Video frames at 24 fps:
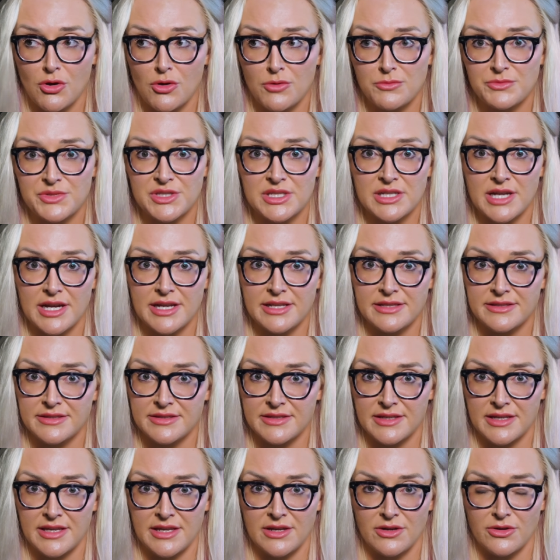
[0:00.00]
homes tightened
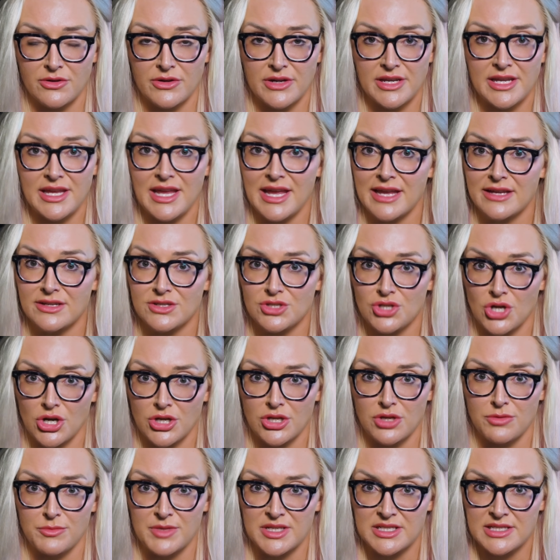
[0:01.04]
security and
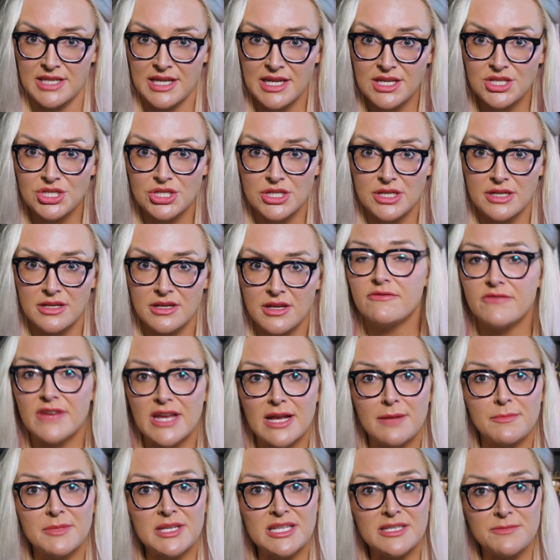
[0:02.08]
documentation,
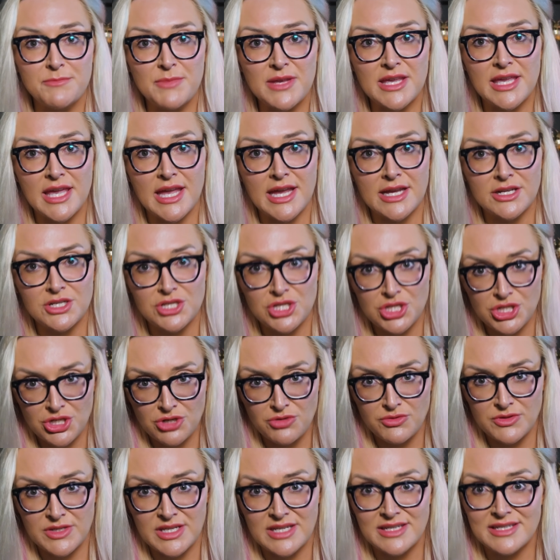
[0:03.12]
families began
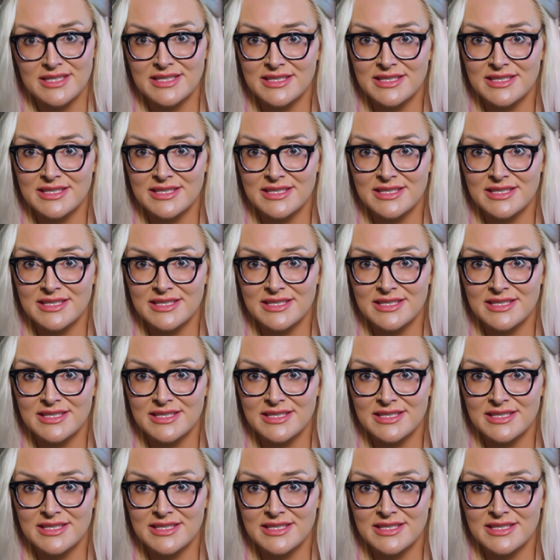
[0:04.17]
choosing